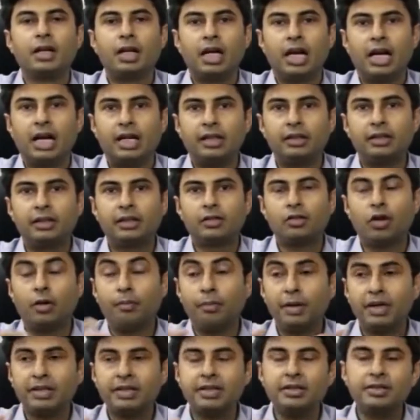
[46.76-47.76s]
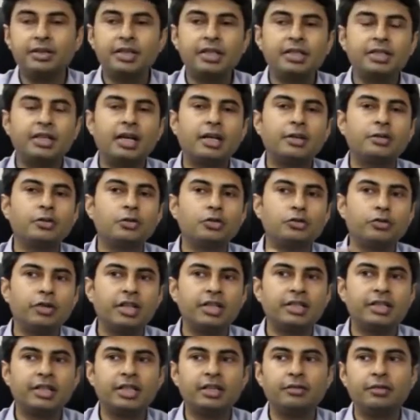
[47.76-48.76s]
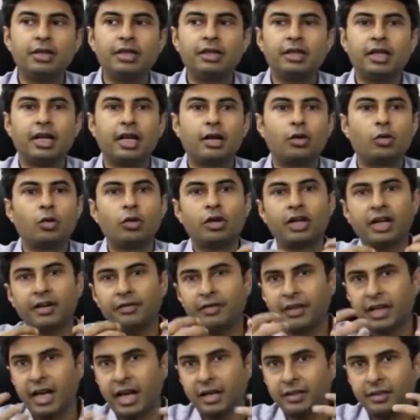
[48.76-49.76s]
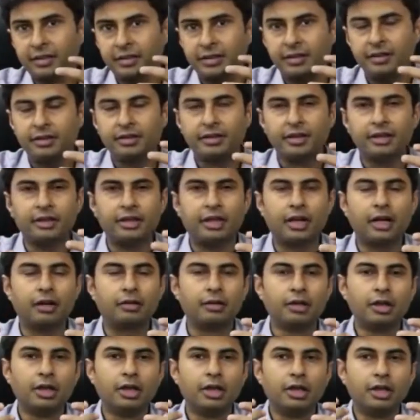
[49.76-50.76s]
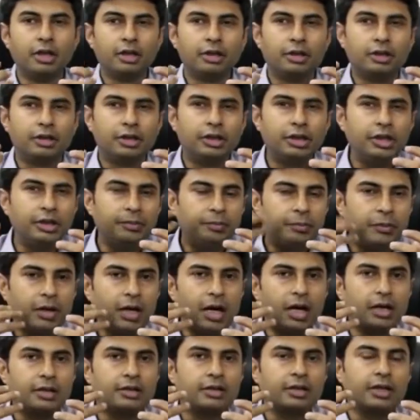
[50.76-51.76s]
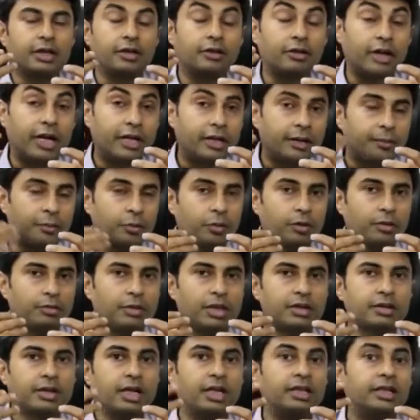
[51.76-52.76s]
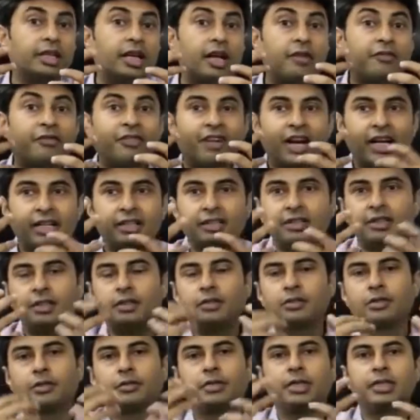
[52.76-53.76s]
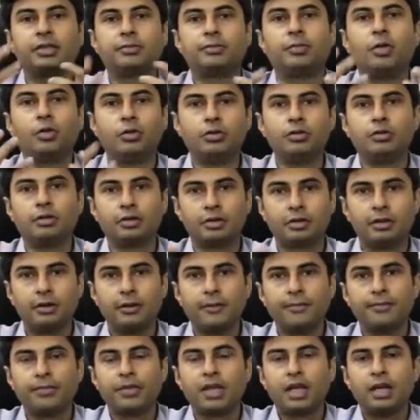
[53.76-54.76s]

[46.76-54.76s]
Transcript: And the complex injuries are usually seen when there are road traffic accidents and there are deep cuts right up to the muscle and there are fractures of these bones.